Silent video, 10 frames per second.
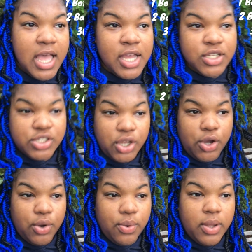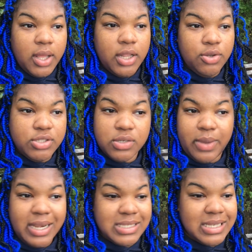So losing
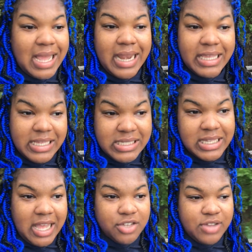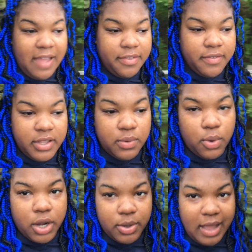weight is not easy, guys. You have to really
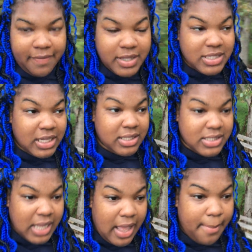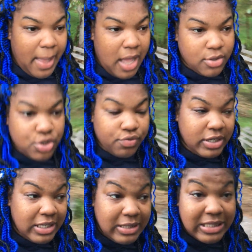want it. You have to take the time out to
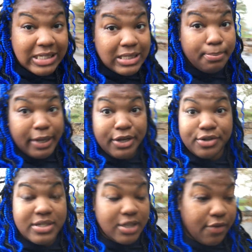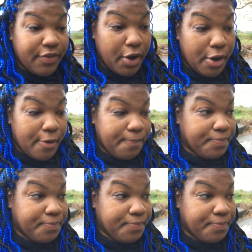really discipline yourself, y'all.